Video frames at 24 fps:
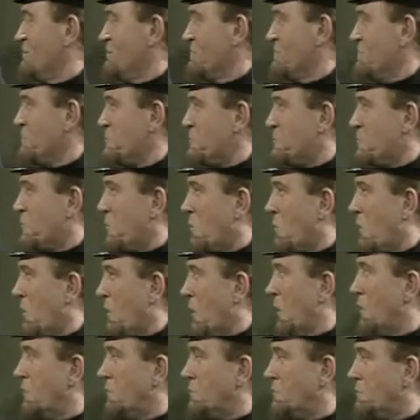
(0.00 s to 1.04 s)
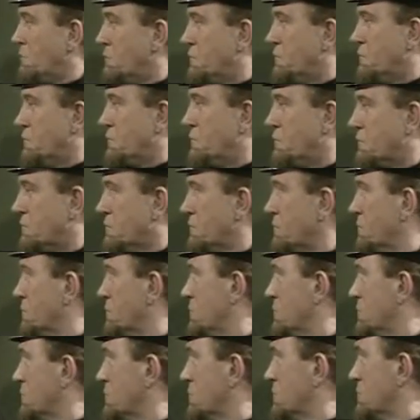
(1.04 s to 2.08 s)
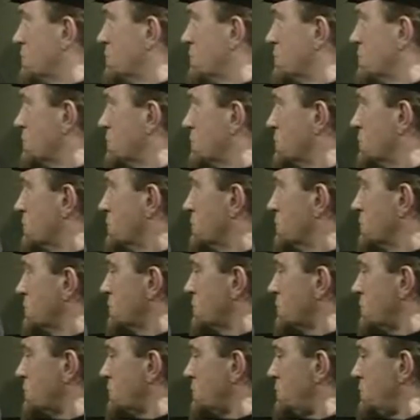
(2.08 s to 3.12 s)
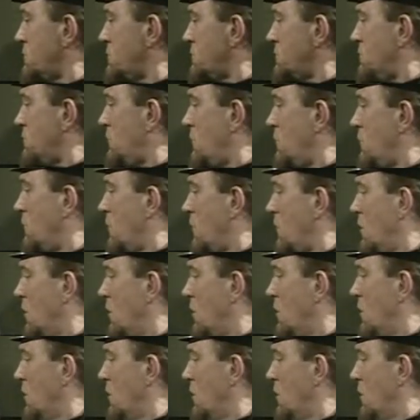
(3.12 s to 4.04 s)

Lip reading: (not speaking)